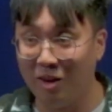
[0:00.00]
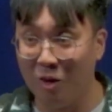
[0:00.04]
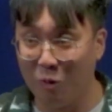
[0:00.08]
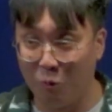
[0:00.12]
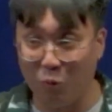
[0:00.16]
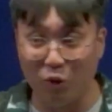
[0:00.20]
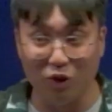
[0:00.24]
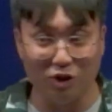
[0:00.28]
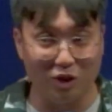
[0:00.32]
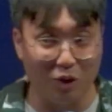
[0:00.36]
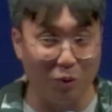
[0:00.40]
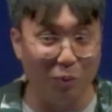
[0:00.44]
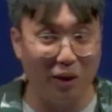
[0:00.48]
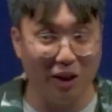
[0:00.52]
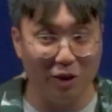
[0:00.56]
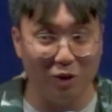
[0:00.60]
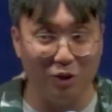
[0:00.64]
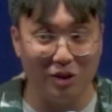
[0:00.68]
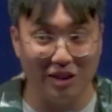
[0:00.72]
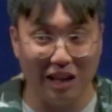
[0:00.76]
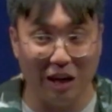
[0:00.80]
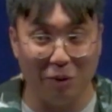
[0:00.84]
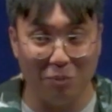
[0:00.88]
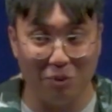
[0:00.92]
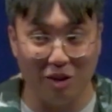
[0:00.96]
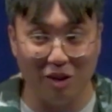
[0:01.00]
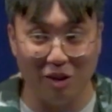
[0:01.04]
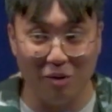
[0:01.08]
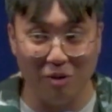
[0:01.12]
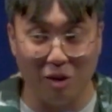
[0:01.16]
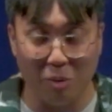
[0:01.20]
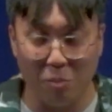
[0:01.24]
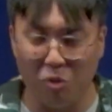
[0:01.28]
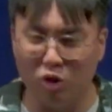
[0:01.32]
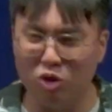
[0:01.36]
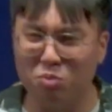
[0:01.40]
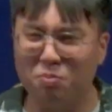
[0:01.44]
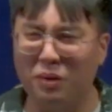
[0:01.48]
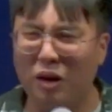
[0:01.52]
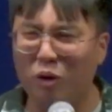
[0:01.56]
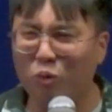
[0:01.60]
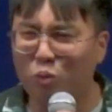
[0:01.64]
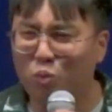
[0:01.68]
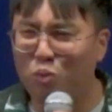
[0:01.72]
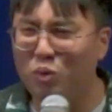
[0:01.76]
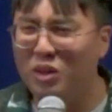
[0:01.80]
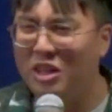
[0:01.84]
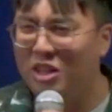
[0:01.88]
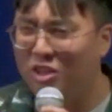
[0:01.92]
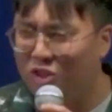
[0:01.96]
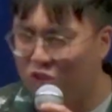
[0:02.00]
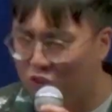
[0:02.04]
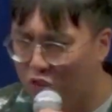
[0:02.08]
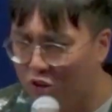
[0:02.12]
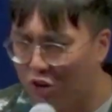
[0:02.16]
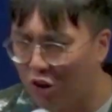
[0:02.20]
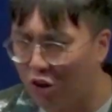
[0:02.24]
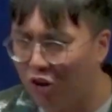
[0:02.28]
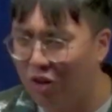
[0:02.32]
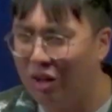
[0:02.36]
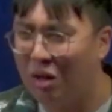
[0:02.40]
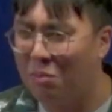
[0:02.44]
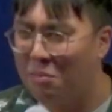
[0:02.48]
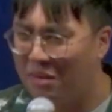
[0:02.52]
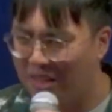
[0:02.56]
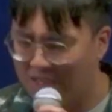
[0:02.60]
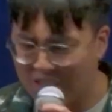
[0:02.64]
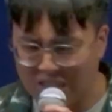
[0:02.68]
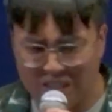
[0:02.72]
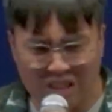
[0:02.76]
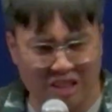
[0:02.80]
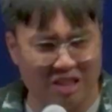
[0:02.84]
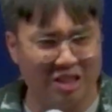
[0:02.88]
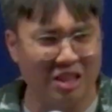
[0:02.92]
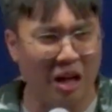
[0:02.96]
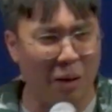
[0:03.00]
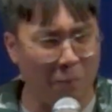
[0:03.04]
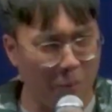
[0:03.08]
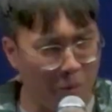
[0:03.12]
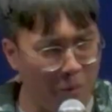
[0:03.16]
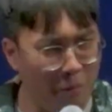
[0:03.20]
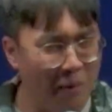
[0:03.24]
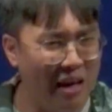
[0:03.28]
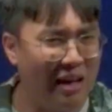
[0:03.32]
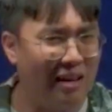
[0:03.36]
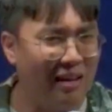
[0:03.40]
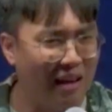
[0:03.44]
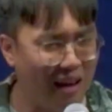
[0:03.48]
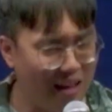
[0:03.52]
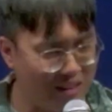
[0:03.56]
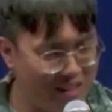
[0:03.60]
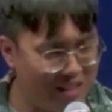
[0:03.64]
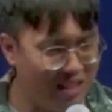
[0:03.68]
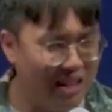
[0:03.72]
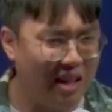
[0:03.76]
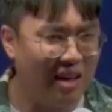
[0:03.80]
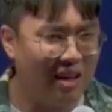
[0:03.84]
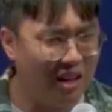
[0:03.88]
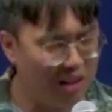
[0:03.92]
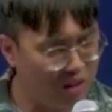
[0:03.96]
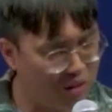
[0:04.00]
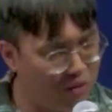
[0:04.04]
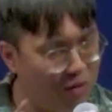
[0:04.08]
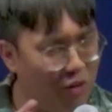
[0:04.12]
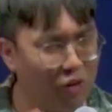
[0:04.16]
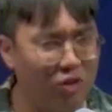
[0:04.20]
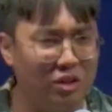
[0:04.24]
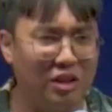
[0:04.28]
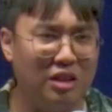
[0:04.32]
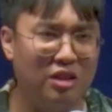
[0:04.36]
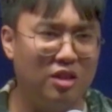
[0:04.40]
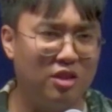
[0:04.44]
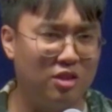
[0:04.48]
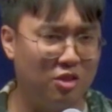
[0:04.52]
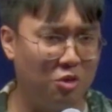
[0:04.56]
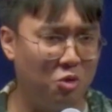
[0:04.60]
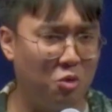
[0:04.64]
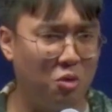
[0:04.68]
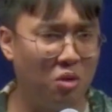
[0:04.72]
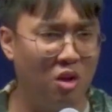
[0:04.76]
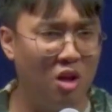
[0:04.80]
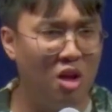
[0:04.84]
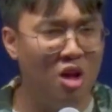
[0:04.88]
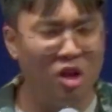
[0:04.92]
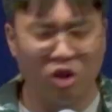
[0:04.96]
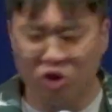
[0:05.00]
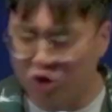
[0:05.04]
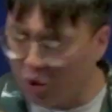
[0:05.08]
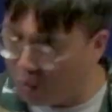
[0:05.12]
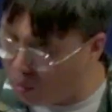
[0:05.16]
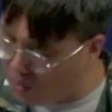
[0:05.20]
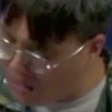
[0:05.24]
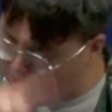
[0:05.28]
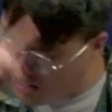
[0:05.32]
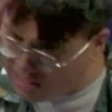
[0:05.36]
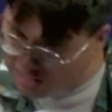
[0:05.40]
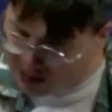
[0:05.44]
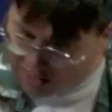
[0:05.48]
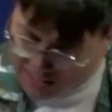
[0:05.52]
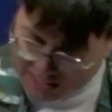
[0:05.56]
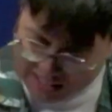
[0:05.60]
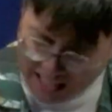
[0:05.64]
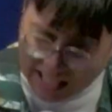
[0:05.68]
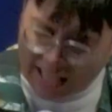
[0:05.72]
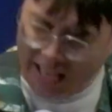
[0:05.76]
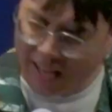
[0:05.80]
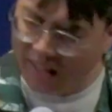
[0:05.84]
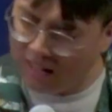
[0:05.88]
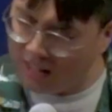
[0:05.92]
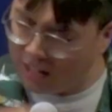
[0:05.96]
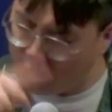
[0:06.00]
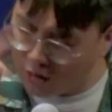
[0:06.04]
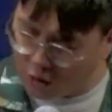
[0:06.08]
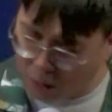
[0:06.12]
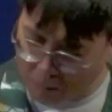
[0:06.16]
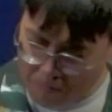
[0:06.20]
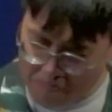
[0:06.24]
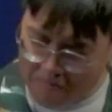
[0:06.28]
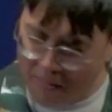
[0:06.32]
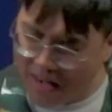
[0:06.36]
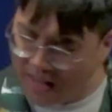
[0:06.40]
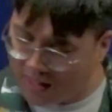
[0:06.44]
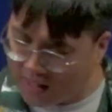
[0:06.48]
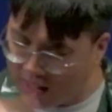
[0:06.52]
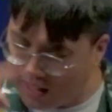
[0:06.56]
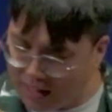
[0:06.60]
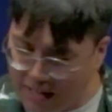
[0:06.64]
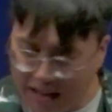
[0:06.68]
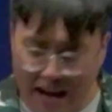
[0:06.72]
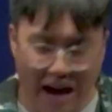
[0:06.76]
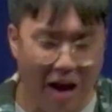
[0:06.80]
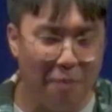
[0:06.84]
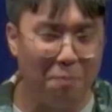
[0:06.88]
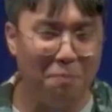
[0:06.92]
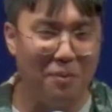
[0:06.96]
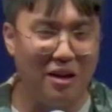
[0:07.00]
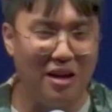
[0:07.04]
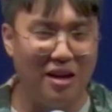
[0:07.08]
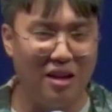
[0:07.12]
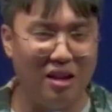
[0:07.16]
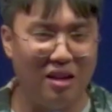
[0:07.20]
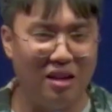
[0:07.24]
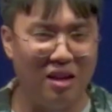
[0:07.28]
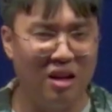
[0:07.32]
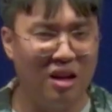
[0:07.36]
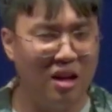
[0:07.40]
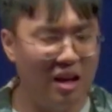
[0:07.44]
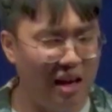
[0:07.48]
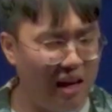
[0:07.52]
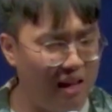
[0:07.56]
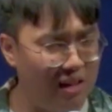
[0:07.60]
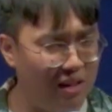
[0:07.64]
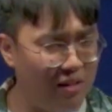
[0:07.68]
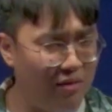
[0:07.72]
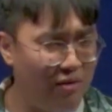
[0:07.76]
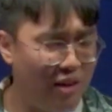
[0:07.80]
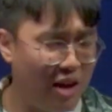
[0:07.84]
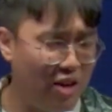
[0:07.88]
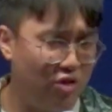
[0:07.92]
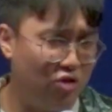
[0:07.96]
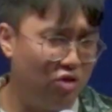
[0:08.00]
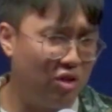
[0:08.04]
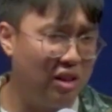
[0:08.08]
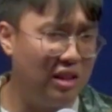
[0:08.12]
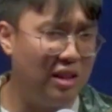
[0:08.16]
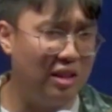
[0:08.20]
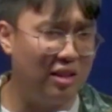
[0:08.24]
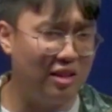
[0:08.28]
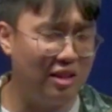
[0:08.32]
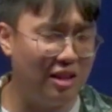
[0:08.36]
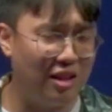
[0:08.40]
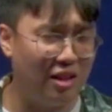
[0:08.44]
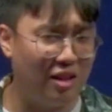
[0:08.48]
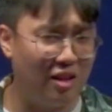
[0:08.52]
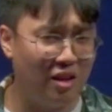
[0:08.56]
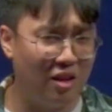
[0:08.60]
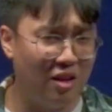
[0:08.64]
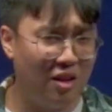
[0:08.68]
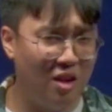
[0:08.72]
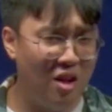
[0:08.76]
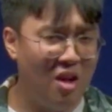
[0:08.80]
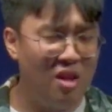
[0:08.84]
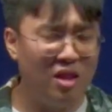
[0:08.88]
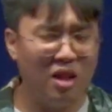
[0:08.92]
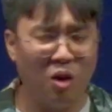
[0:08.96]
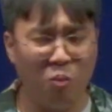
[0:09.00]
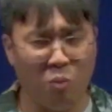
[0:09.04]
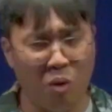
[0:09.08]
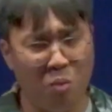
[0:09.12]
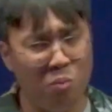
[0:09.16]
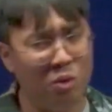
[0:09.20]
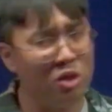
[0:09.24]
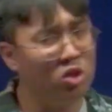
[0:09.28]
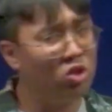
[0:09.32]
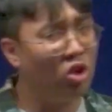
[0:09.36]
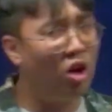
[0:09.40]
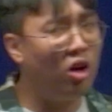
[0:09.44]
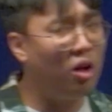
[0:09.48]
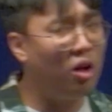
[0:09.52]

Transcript: was the one who doubted him the most, but we saw him as a disciple maker as young as 14 years old. So we designed it to make it happen, and eventually it did. Now, when we talk